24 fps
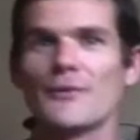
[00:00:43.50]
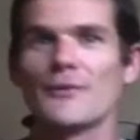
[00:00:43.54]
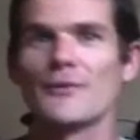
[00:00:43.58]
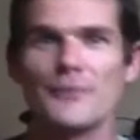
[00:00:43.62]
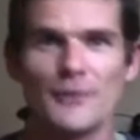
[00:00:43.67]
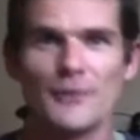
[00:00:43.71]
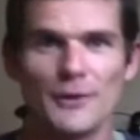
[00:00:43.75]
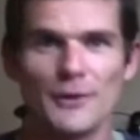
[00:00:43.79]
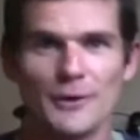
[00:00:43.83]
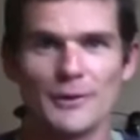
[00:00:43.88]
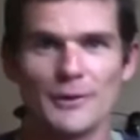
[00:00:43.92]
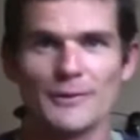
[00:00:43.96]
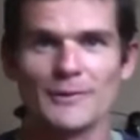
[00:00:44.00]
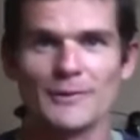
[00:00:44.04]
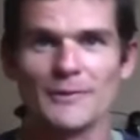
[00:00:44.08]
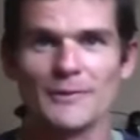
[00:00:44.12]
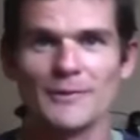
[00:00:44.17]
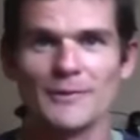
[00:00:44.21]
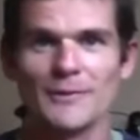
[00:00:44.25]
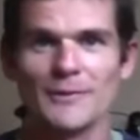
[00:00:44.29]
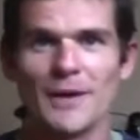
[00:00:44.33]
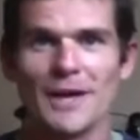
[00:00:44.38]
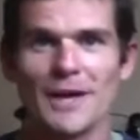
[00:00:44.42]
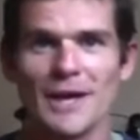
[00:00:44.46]
fruit,
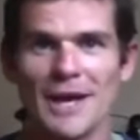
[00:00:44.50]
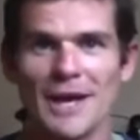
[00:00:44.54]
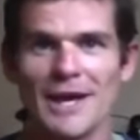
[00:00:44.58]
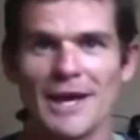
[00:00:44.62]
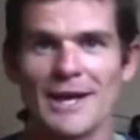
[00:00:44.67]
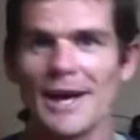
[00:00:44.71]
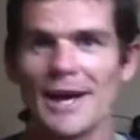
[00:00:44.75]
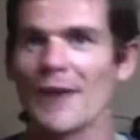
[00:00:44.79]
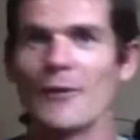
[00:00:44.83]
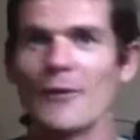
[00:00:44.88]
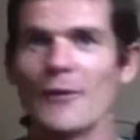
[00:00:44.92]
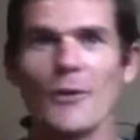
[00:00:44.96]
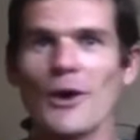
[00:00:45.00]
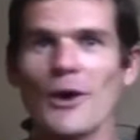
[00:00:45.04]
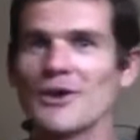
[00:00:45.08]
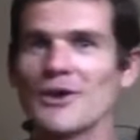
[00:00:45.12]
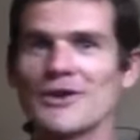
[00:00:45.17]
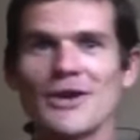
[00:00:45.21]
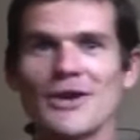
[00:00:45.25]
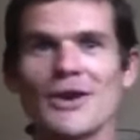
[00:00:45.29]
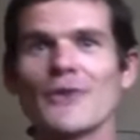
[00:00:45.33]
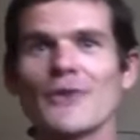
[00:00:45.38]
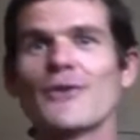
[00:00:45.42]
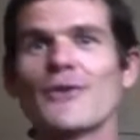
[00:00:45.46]
okay? Otherwise,
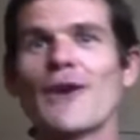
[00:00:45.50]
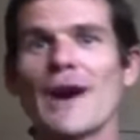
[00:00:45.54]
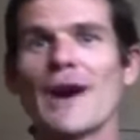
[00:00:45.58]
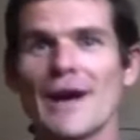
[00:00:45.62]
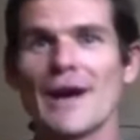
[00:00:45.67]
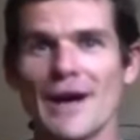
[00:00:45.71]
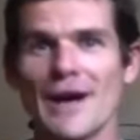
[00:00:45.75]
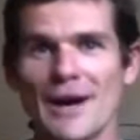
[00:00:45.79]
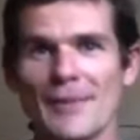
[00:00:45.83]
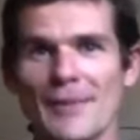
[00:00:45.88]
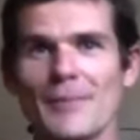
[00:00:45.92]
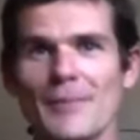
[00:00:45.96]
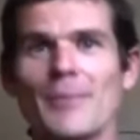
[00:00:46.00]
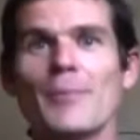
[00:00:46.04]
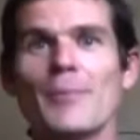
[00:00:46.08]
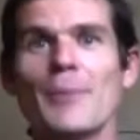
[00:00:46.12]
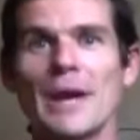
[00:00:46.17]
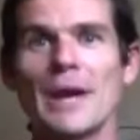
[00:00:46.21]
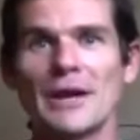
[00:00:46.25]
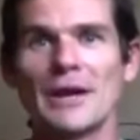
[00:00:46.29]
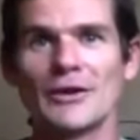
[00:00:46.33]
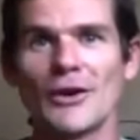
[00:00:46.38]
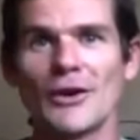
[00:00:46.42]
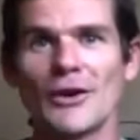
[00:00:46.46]
you're gonna fuck up
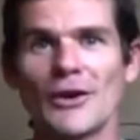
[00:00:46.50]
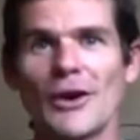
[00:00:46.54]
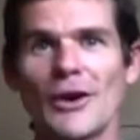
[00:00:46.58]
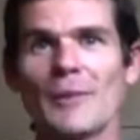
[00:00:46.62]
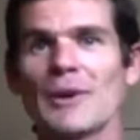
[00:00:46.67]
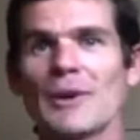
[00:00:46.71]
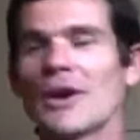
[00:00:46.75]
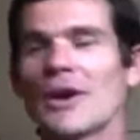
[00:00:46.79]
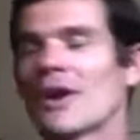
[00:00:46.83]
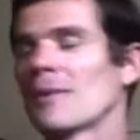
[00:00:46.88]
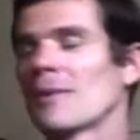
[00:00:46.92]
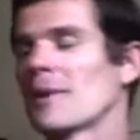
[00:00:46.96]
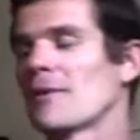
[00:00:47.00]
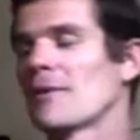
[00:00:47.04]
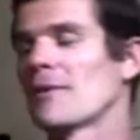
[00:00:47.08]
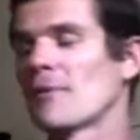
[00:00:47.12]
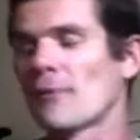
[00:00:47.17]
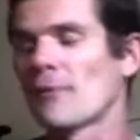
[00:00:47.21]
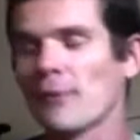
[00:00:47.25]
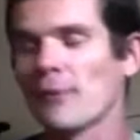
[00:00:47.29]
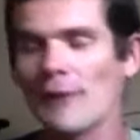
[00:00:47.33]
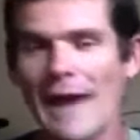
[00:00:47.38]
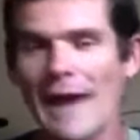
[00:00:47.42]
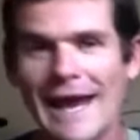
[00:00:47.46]
big time. You're gonna be
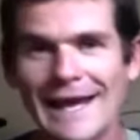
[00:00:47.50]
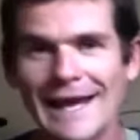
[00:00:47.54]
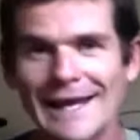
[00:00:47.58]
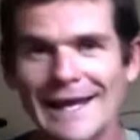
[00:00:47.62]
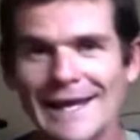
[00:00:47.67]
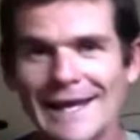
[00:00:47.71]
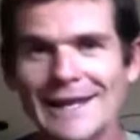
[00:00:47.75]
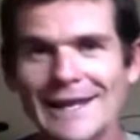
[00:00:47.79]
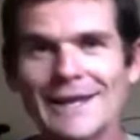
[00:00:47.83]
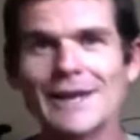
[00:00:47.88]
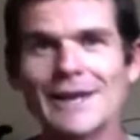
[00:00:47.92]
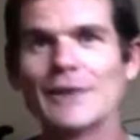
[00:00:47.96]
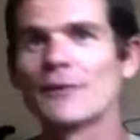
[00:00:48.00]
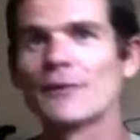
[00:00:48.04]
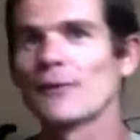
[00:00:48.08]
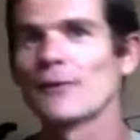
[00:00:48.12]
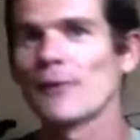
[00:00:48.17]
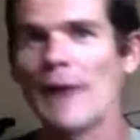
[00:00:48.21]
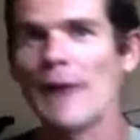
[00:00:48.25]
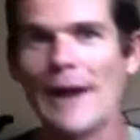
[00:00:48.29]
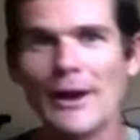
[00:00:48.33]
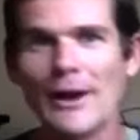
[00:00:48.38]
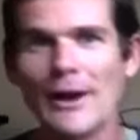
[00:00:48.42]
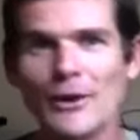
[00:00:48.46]
flailing,
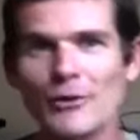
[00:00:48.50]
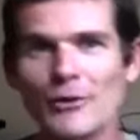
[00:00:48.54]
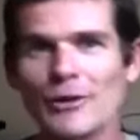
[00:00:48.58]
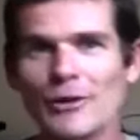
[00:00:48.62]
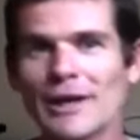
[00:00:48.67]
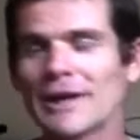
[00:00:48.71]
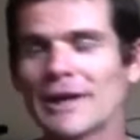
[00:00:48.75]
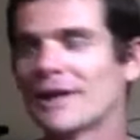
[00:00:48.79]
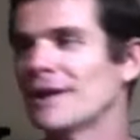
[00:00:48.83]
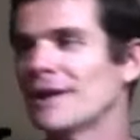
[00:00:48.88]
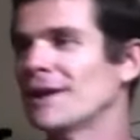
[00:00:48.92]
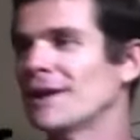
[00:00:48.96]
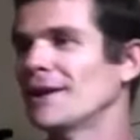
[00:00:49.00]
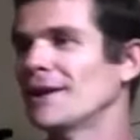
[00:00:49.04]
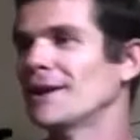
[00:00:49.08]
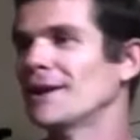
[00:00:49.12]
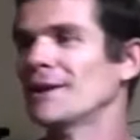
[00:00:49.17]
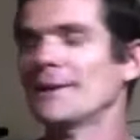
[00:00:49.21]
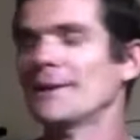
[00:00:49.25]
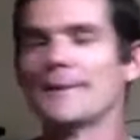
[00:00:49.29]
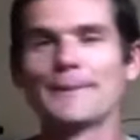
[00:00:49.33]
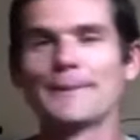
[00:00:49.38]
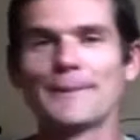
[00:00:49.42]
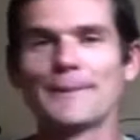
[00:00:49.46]
floundering,
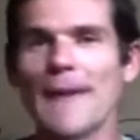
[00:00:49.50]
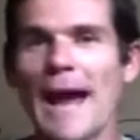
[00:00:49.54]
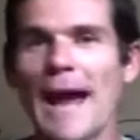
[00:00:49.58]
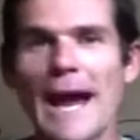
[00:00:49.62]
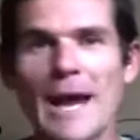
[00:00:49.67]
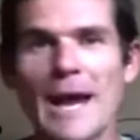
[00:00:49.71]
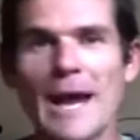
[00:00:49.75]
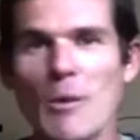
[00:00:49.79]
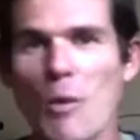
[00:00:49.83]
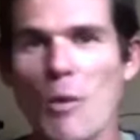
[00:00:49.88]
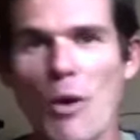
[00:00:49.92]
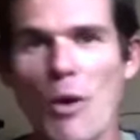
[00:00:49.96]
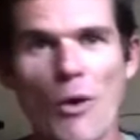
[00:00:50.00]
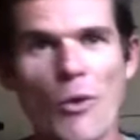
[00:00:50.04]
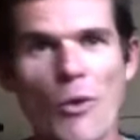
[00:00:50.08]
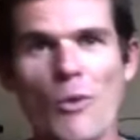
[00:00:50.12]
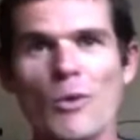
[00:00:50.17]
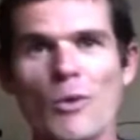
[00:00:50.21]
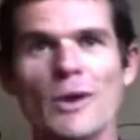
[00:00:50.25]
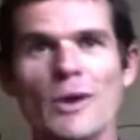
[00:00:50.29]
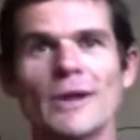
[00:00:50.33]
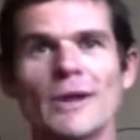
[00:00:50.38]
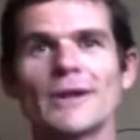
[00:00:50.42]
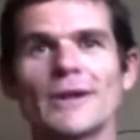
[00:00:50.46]
AWOL,
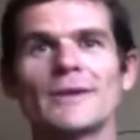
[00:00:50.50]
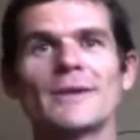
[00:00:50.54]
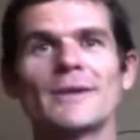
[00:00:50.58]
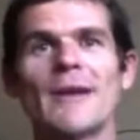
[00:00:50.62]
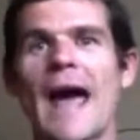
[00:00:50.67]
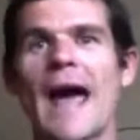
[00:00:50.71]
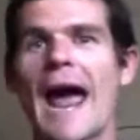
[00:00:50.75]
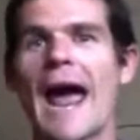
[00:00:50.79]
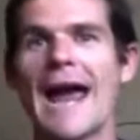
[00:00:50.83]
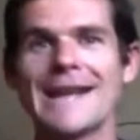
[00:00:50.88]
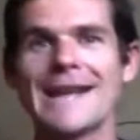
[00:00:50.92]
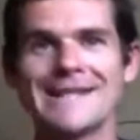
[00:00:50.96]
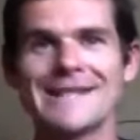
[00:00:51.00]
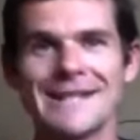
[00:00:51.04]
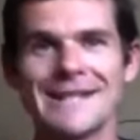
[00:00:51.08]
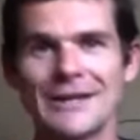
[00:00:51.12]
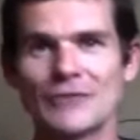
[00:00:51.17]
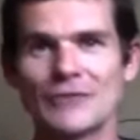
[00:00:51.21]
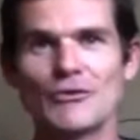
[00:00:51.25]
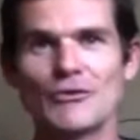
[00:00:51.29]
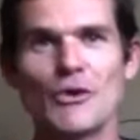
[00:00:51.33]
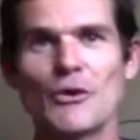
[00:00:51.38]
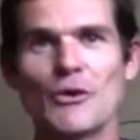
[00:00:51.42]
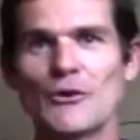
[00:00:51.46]
hating the
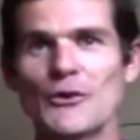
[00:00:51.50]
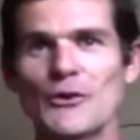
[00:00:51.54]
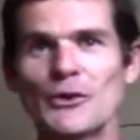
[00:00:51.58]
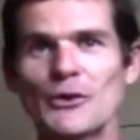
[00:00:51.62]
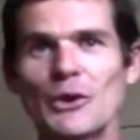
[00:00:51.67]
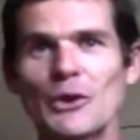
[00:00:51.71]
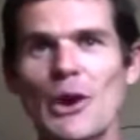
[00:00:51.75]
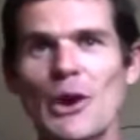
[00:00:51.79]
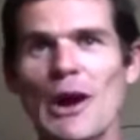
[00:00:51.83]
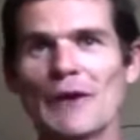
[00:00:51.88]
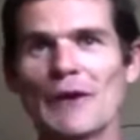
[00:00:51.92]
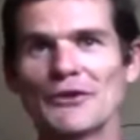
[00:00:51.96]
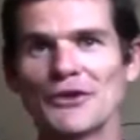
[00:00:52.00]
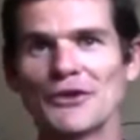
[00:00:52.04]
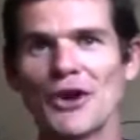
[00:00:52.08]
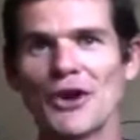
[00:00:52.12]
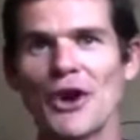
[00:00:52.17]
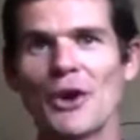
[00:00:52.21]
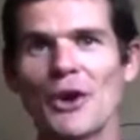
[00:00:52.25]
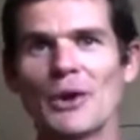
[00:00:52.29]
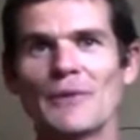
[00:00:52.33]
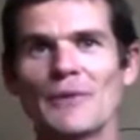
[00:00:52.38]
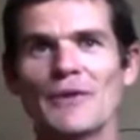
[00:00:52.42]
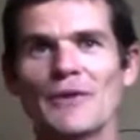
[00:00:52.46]
raw food
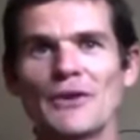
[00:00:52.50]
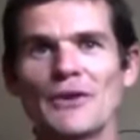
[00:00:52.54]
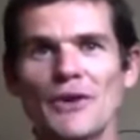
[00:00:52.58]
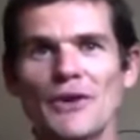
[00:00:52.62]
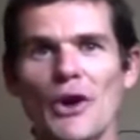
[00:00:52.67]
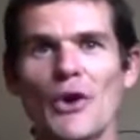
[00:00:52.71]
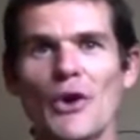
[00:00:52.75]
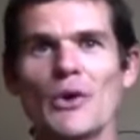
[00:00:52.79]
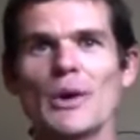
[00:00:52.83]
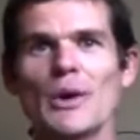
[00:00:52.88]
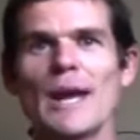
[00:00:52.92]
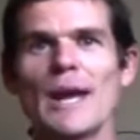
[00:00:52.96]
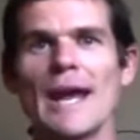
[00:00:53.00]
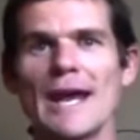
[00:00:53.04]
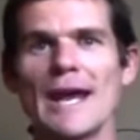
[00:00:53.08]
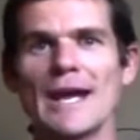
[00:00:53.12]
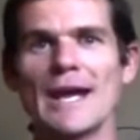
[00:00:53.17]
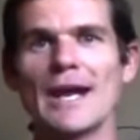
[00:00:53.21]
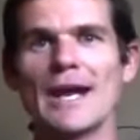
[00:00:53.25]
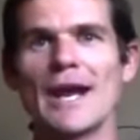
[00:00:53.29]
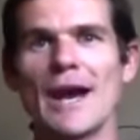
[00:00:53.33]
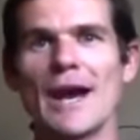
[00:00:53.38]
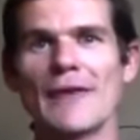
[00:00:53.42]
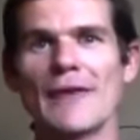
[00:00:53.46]
lifestyle if you don't eat
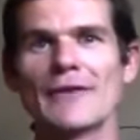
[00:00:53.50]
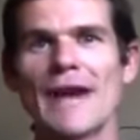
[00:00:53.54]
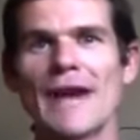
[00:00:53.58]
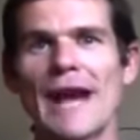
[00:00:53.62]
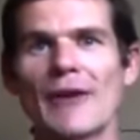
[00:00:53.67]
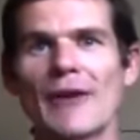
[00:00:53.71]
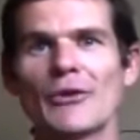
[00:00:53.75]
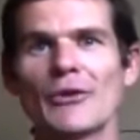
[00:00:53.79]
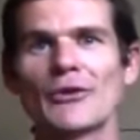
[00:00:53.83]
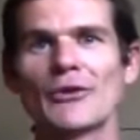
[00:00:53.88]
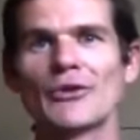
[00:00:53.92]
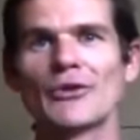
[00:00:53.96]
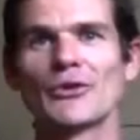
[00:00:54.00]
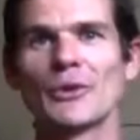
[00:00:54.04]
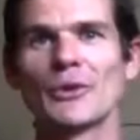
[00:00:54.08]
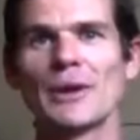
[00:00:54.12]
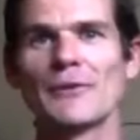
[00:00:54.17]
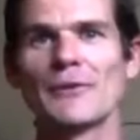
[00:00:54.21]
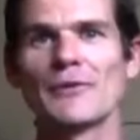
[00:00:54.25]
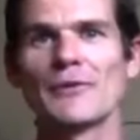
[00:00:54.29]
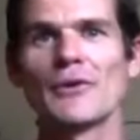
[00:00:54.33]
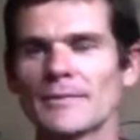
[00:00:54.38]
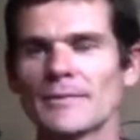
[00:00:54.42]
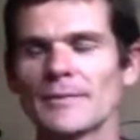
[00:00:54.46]
enough calories and sweet
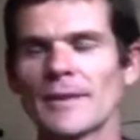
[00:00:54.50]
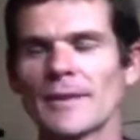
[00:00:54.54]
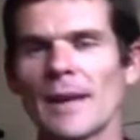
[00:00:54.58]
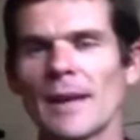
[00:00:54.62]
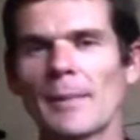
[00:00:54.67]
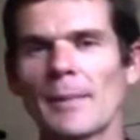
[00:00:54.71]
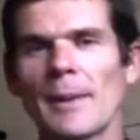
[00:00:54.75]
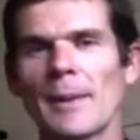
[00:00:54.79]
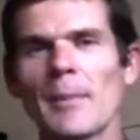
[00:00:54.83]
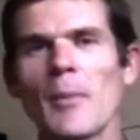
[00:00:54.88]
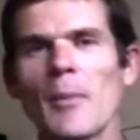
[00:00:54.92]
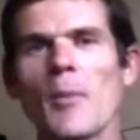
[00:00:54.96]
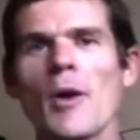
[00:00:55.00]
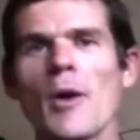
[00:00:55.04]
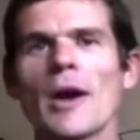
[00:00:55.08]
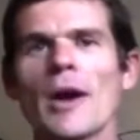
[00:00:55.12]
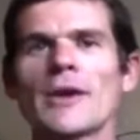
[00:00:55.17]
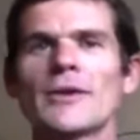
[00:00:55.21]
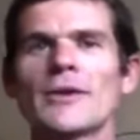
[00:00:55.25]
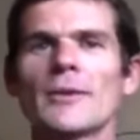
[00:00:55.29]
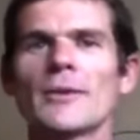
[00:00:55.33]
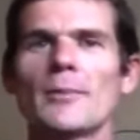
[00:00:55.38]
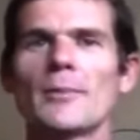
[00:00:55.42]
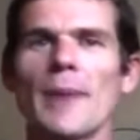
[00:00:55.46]
fruit. And people
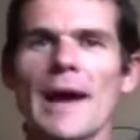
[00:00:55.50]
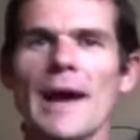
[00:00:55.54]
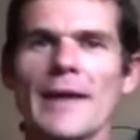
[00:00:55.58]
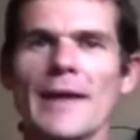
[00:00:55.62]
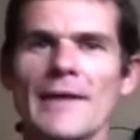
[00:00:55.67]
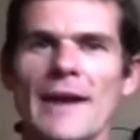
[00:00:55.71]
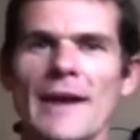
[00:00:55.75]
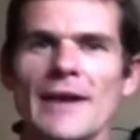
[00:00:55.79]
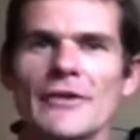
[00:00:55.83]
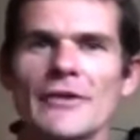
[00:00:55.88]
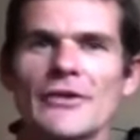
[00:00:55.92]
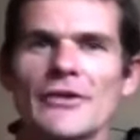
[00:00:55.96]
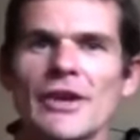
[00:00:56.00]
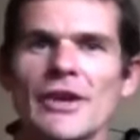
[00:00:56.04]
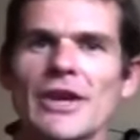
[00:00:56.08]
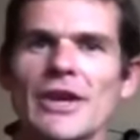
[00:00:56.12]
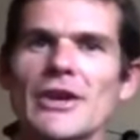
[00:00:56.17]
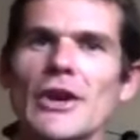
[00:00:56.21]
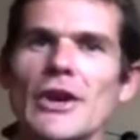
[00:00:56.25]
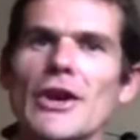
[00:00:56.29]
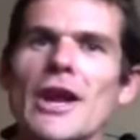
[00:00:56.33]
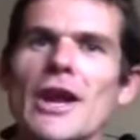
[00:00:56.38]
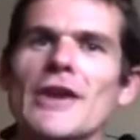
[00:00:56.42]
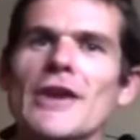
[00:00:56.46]
might debate that and say, you
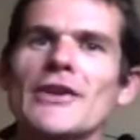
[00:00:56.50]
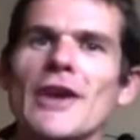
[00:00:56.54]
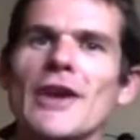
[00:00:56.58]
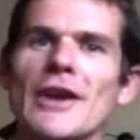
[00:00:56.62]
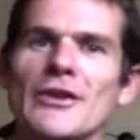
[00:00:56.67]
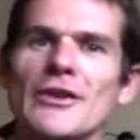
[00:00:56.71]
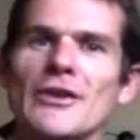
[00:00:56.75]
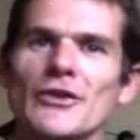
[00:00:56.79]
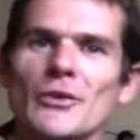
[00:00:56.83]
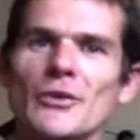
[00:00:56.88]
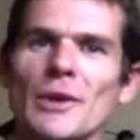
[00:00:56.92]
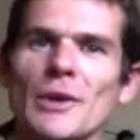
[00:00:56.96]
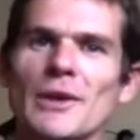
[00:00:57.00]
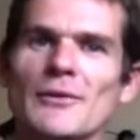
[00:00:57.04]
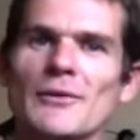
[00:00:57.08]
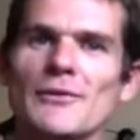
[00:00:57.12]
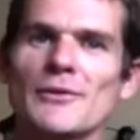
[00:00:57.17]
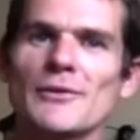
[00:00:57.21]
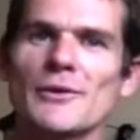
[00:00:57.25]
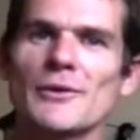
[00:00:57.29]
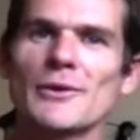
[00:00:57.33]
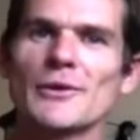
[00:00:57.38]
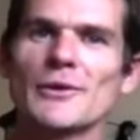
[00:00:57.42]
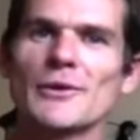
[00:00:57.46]
don't need to eat sweet
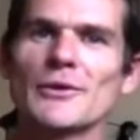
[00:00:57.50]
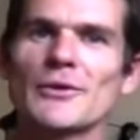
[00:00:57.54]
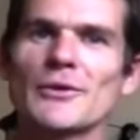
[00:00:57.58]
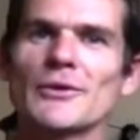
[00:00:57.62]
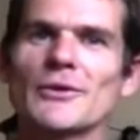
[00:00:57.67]
fruit.